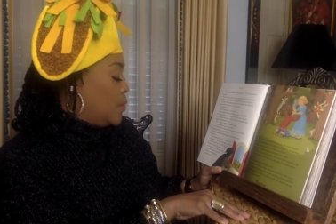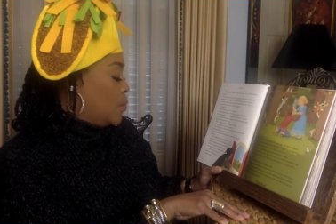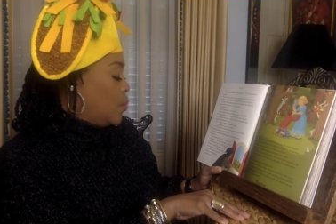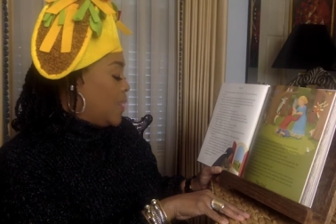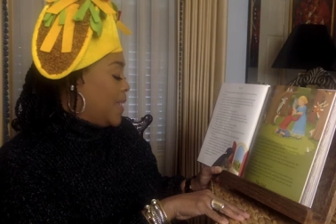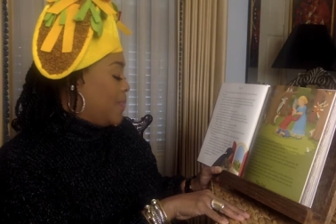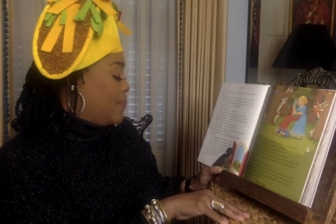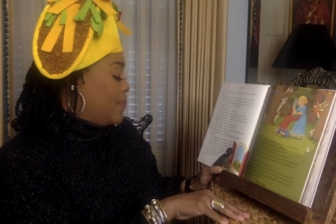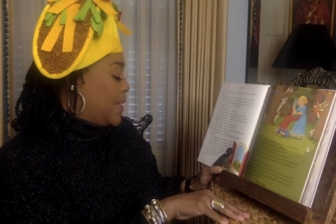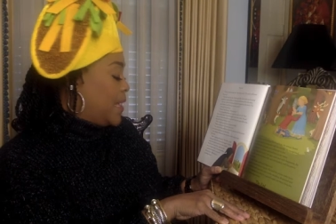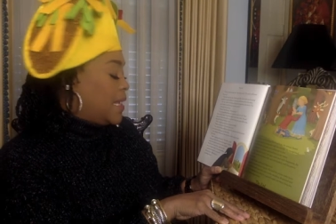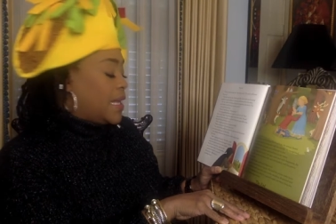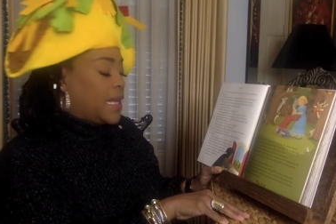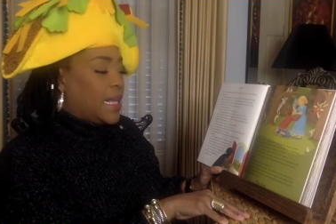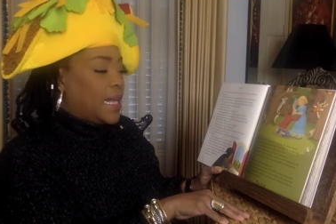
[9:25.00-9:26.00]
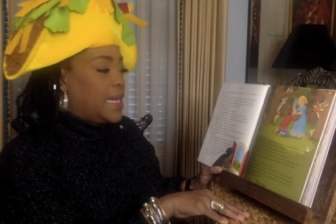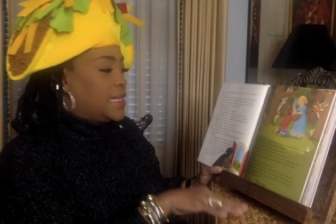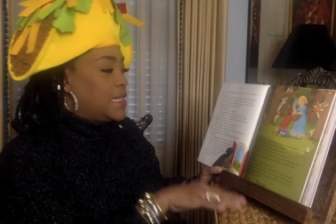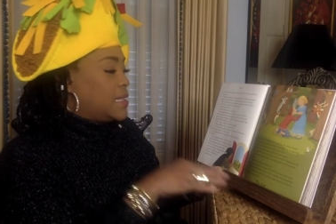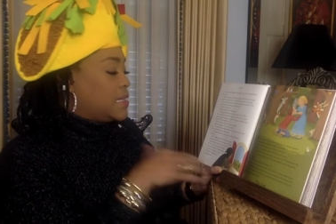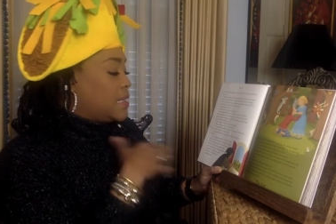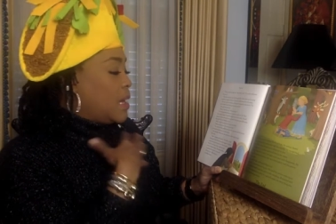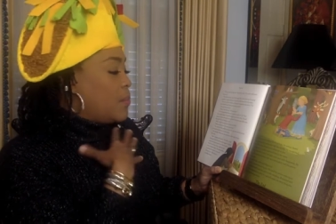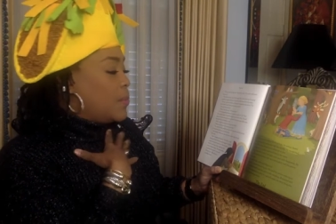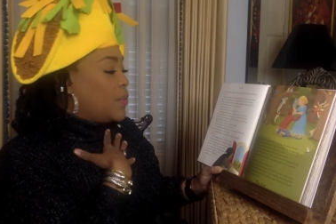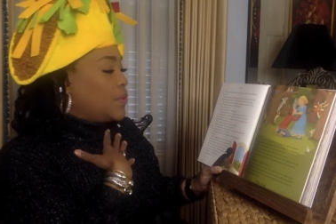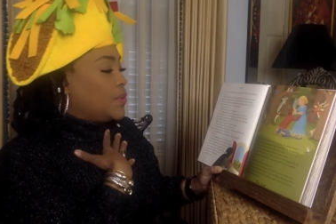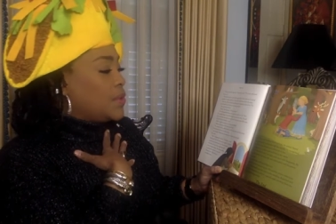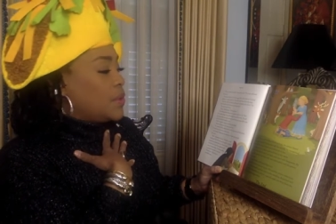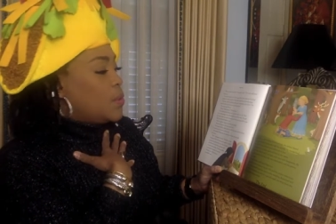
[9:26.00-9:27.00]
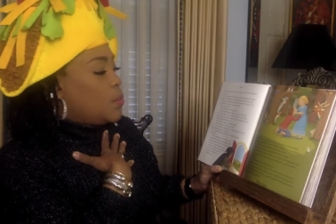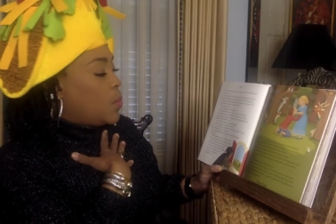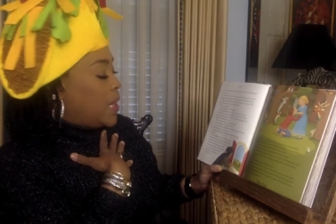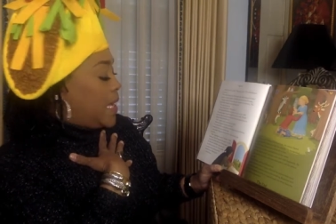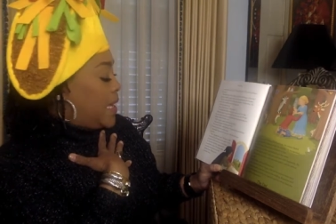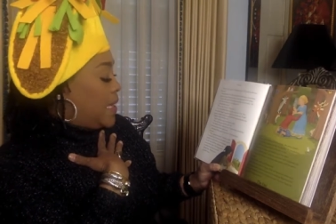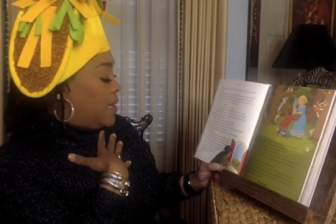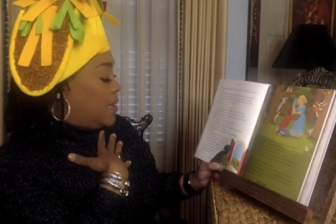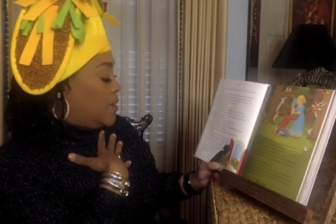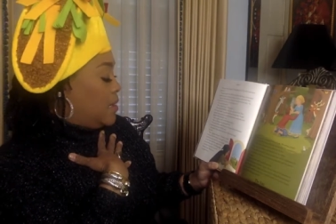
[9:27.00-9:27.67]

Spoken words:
Weeping, he stumbled away.